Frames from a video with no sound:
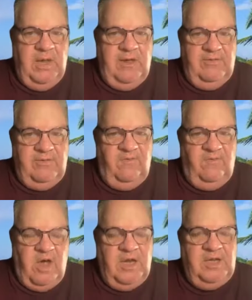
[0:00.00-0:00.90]
until
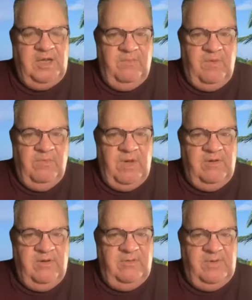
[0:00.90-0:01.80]
finally you're
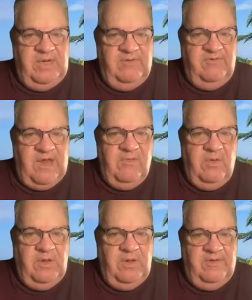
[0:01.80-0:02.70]
promoted to be a general.